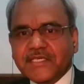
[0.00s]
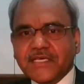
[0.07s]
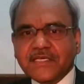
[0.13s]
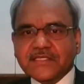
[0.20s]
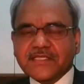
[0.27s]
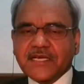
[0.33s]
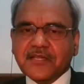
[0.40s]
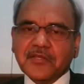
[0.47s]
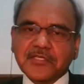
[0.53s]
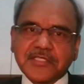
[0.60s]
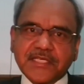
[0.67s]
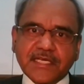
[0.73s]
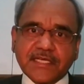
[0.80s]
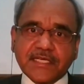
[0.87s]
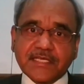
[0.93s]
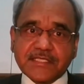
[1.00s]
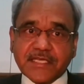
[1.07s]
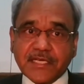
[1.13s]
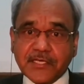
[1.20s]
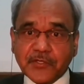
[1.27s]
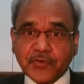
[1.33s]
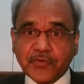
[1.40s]
day psychological tests
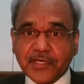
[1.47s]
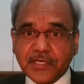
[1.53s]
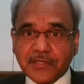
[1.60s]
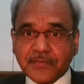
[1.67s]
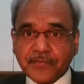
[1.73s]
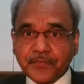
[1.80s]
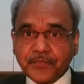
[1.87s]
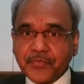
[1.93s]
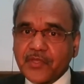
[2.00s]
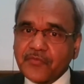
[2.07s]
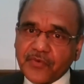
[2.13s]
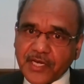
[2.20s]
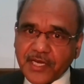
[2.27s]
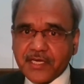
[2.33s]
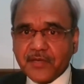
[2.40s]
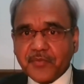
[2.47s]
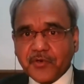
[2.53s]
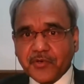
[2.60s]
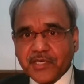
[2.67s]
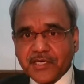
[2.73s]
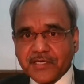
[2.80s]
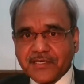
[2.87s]
get over. Forget
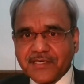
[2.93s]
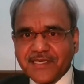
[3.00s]
about it.